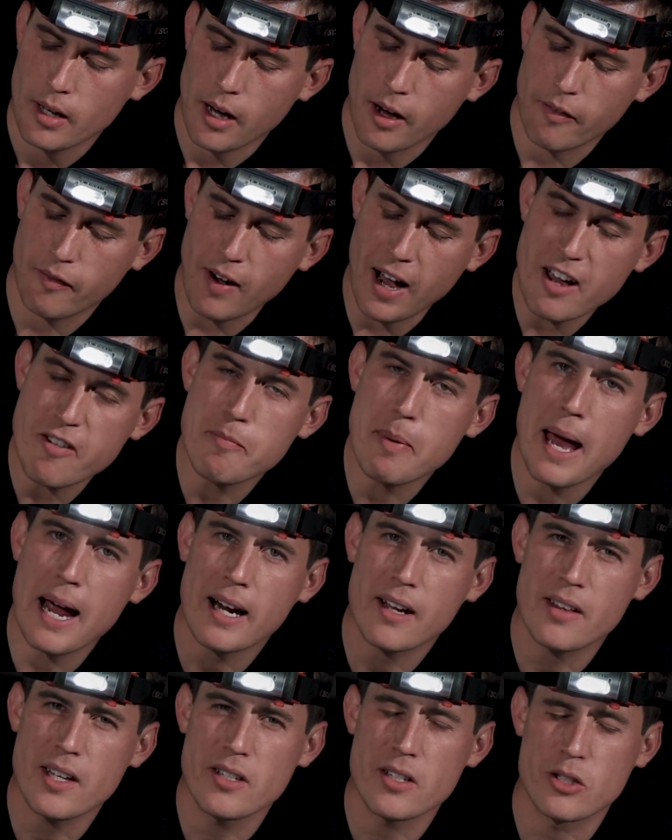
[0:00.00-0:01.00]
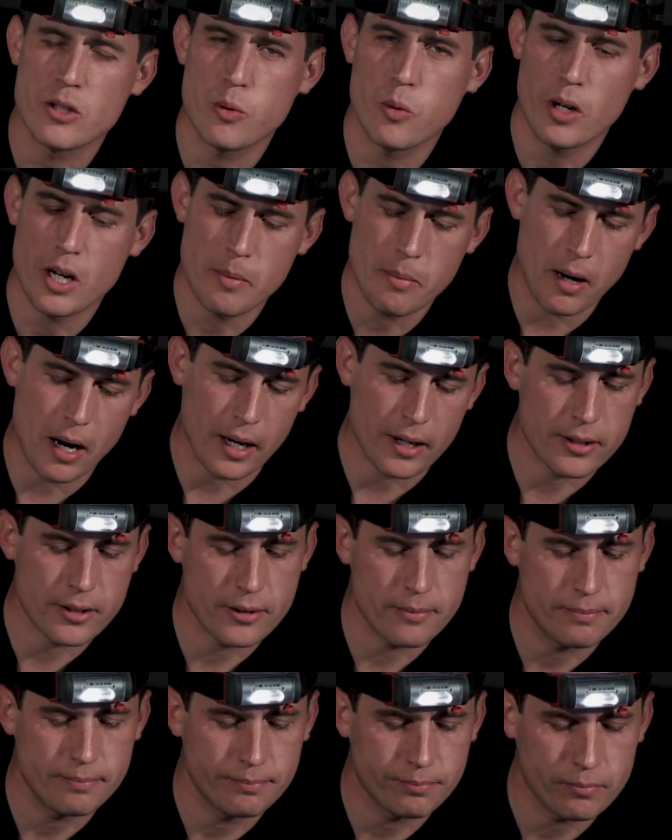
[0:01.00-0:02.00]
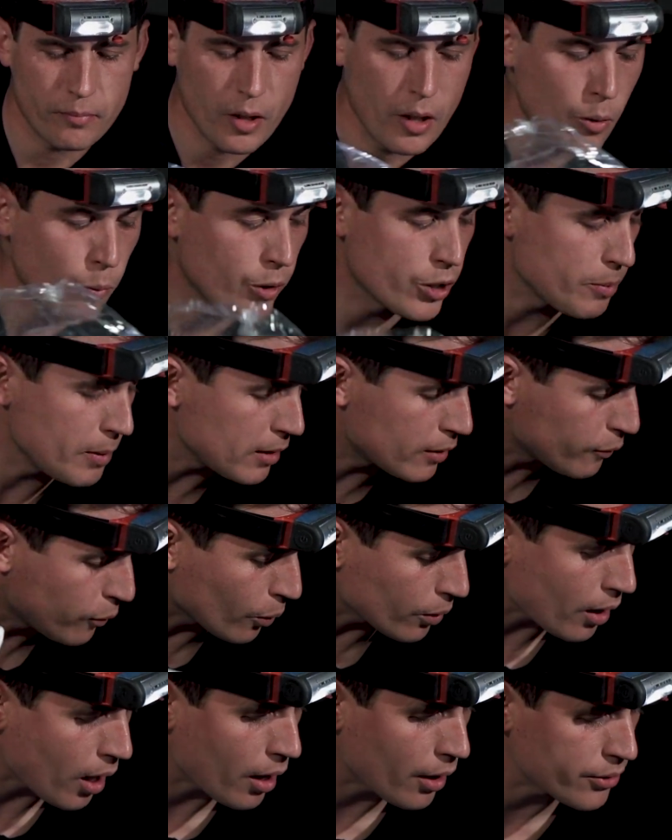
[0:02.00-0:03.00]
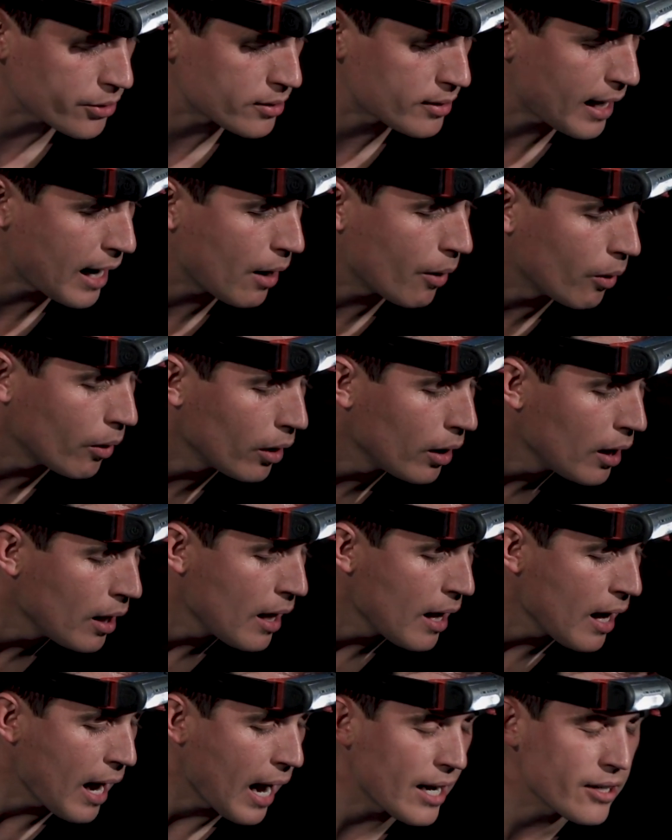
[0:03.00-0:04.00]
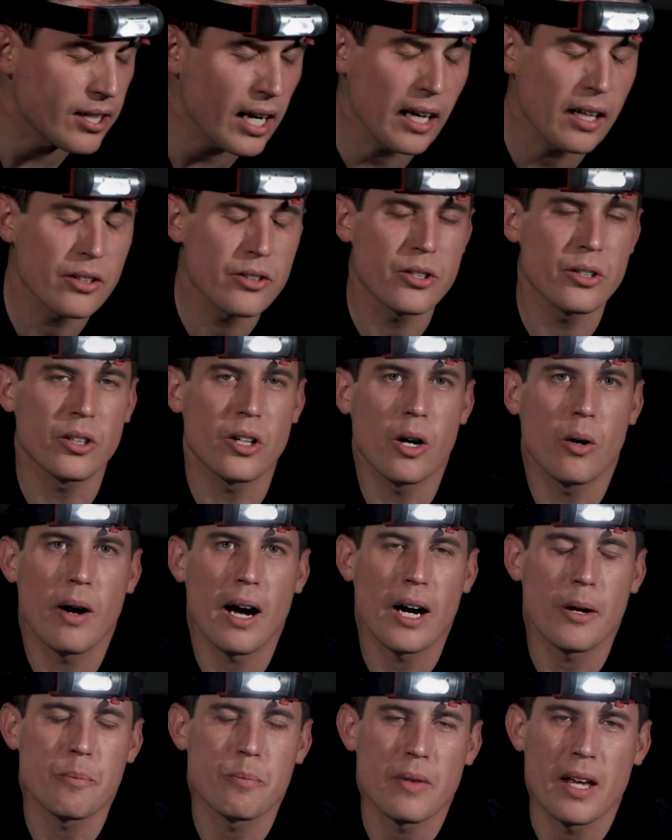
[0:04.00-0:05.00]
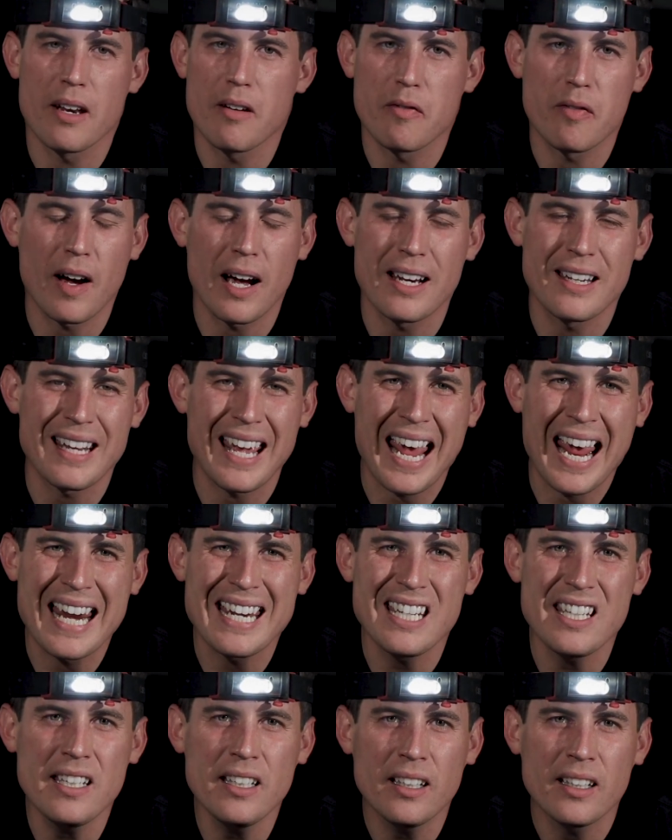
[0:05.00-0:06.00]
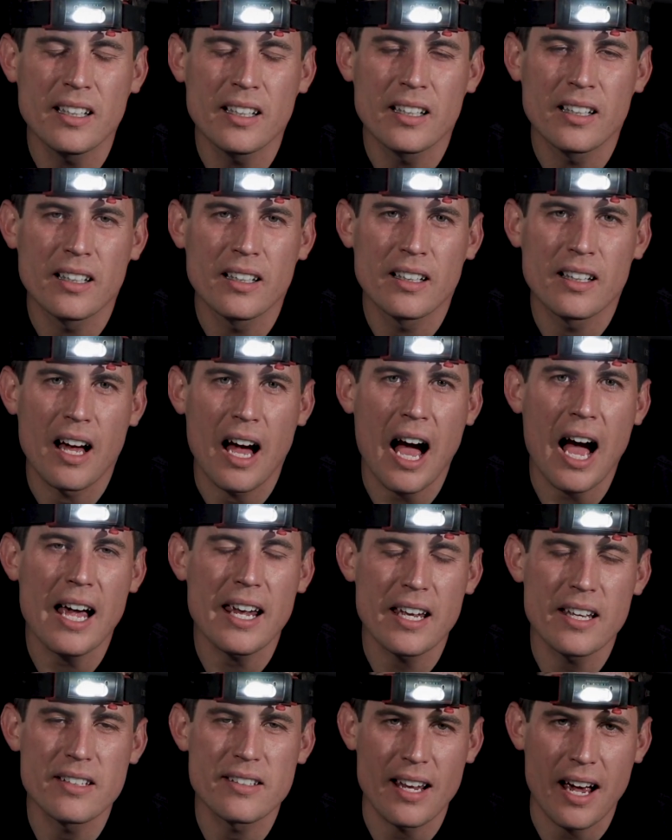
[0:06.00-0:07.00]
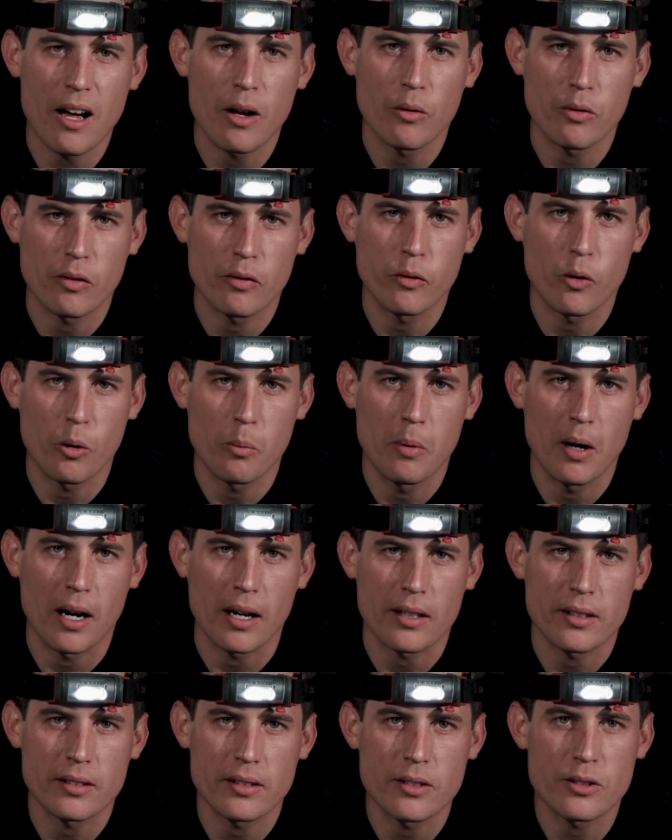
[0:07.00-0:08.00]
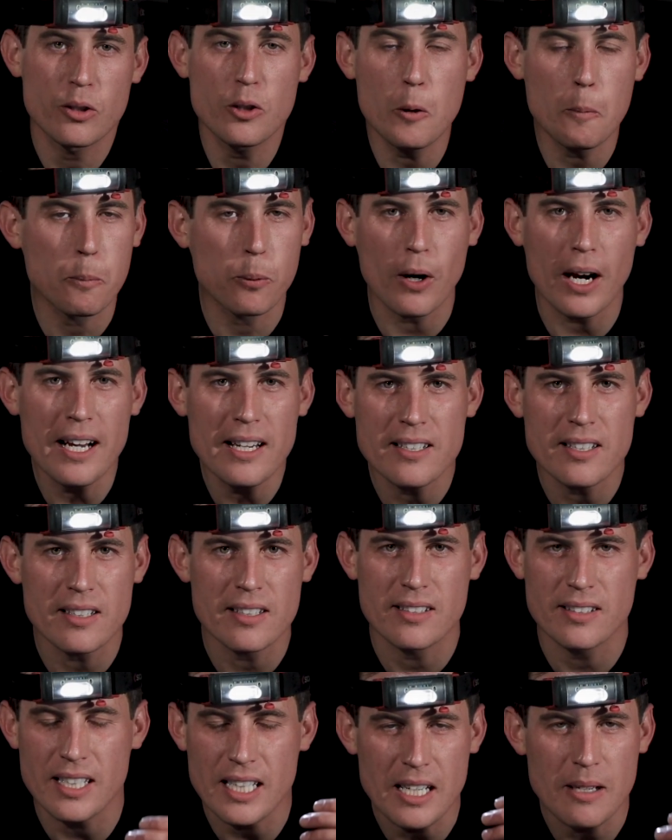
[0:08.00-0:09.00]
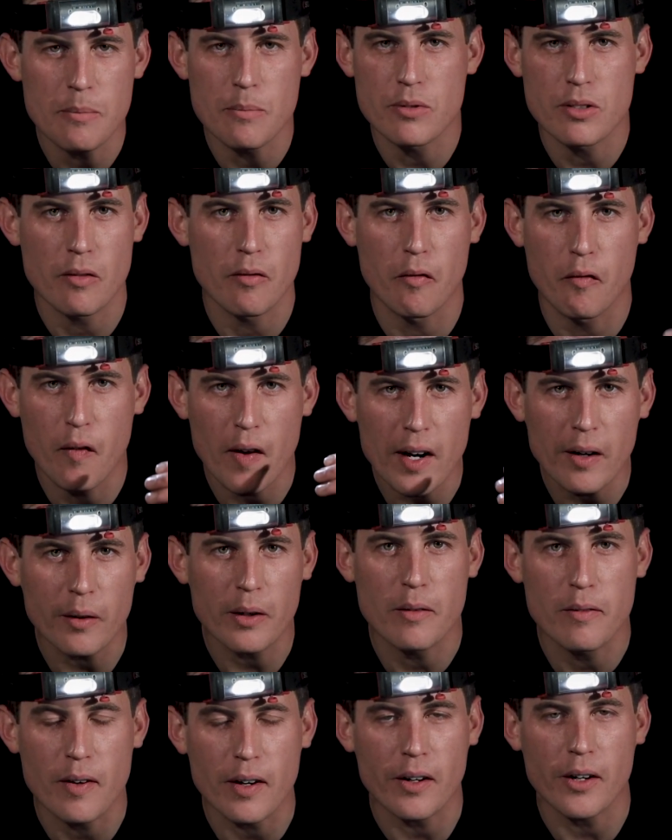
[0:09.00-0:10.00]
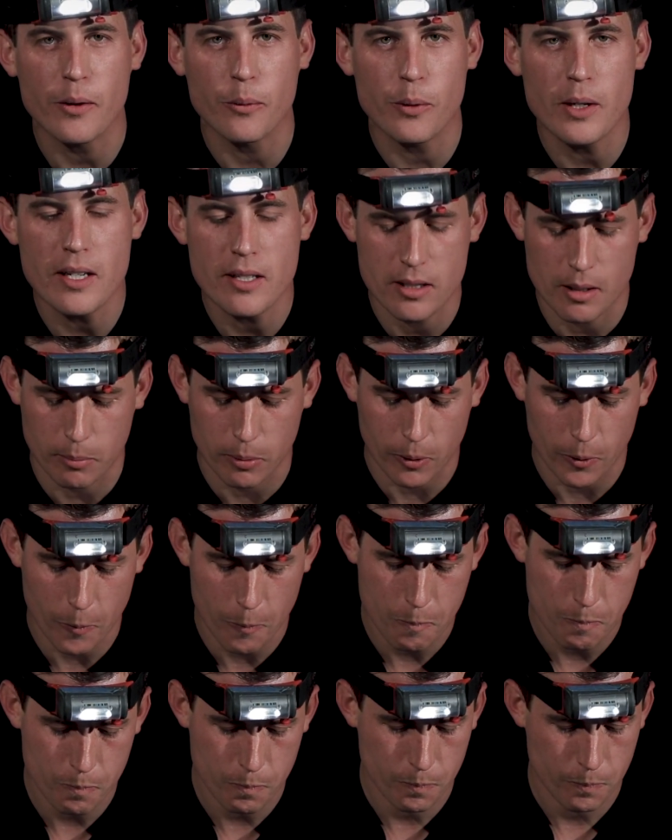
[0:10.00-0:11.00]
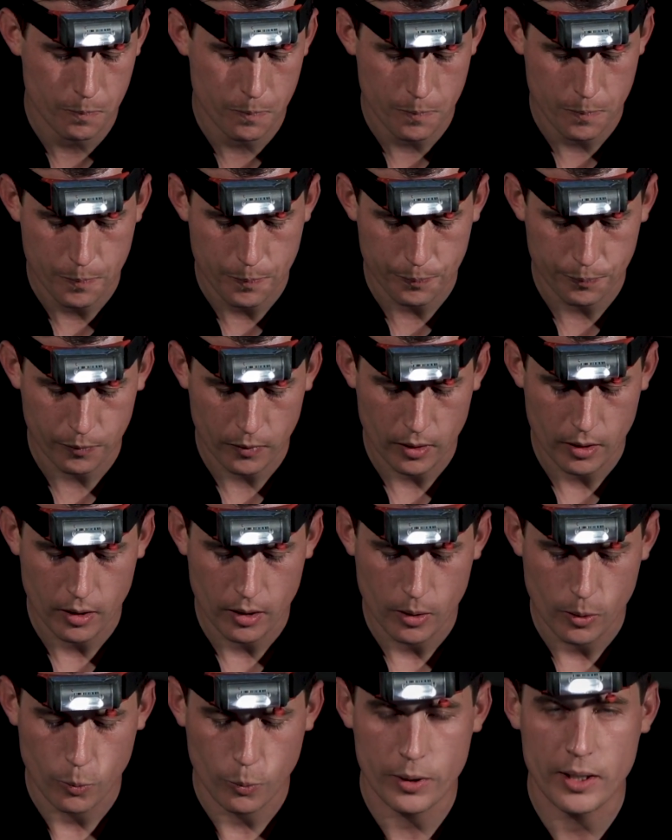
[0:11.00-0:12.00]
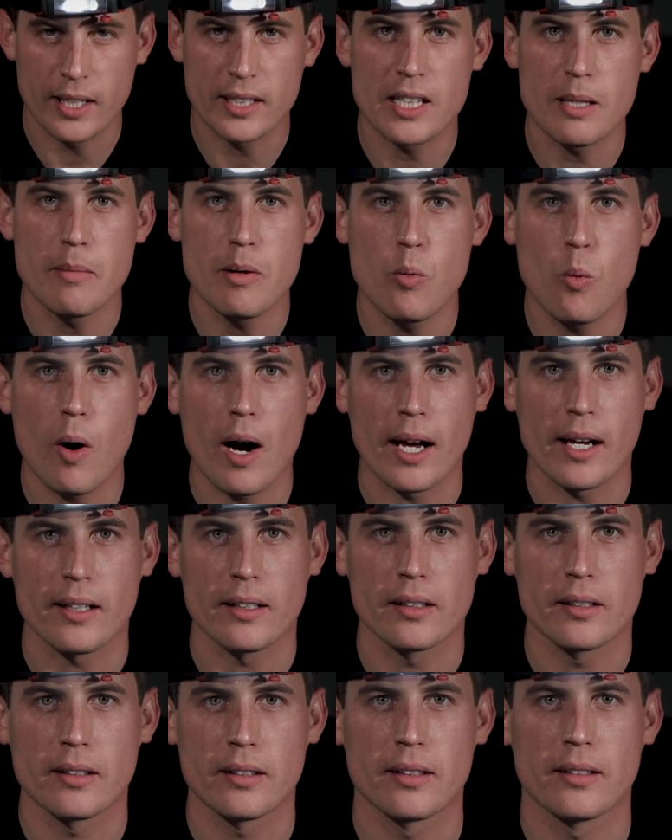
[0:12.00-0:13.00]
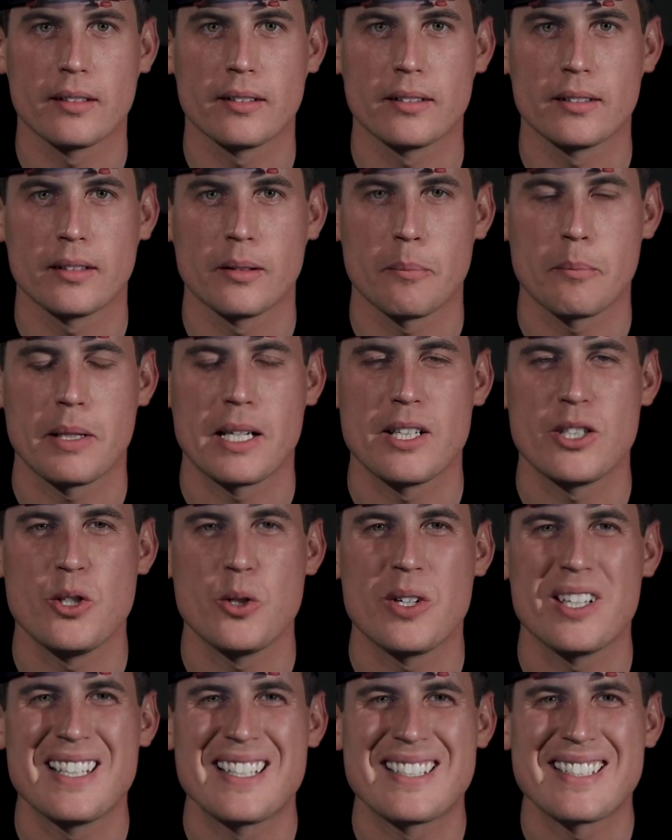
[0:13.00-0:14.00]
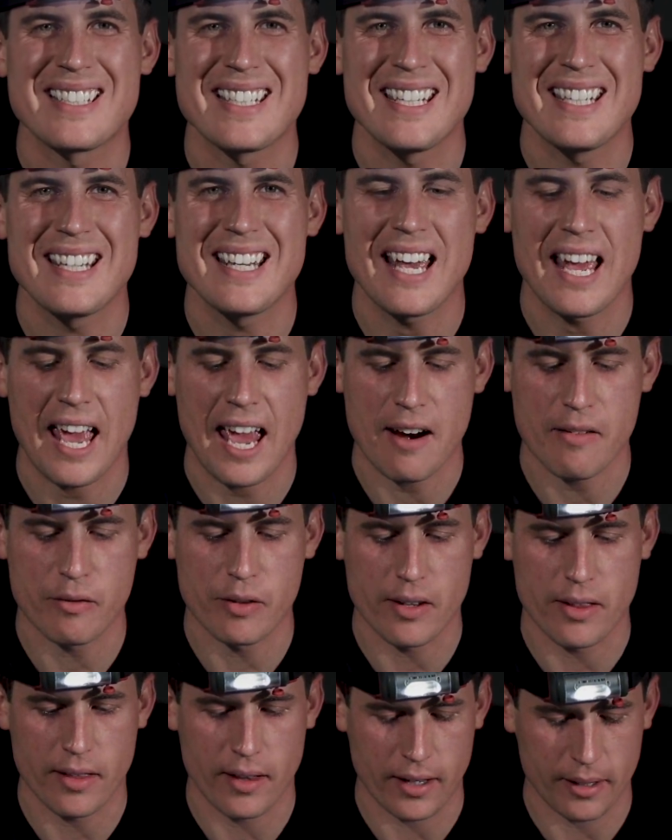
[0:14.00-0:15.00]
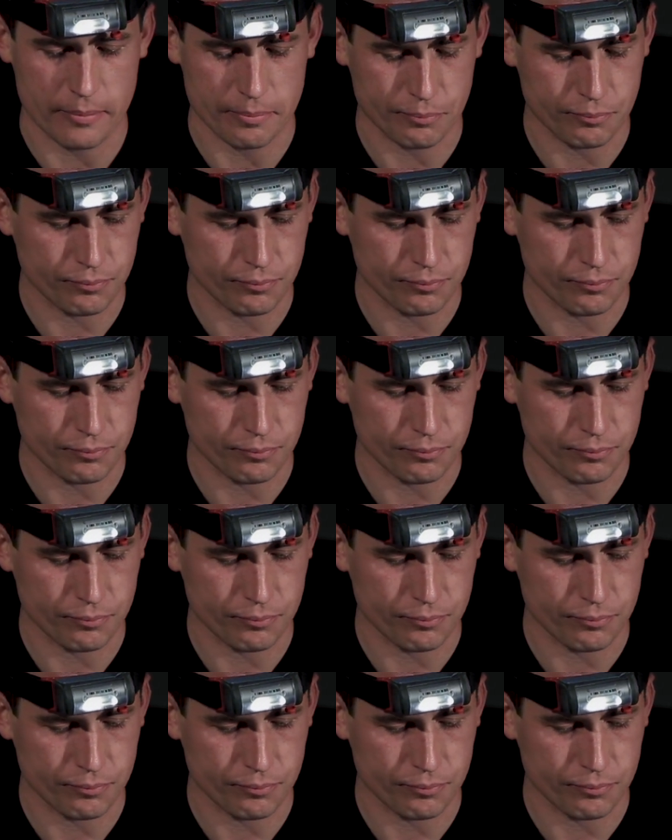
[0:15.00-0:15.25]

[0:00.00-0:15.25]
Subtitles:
a 5-pack of these is 20 bucks, which means $4 a towel. I challenge you to go out and find any high-end towel for 4 bucks. So the price seems very, very reasonable. We get them in white because you can see everything.